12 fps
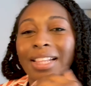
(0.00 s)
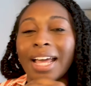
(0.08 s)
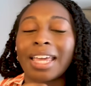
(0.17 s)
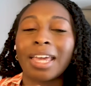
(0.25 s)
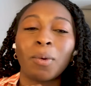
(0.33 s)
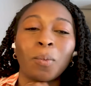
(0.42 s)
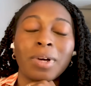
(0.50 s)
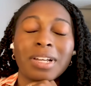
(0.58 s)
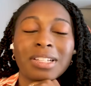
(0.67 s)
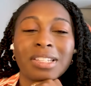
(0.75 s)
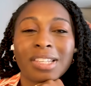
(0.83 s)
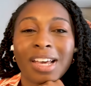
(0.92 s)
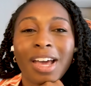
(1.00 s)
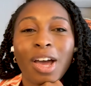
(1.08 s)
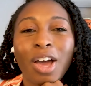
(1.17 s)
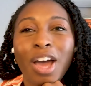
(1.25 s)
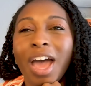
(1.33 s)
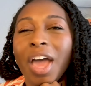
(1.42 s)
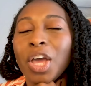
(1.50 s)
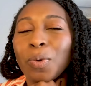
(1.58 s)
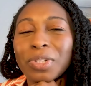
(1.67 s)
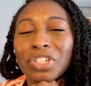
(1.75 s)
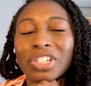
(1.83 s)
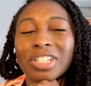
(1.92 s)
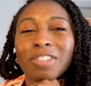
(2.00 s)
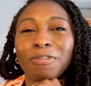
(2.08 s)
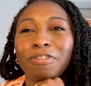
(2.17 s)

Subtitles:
Like, it was just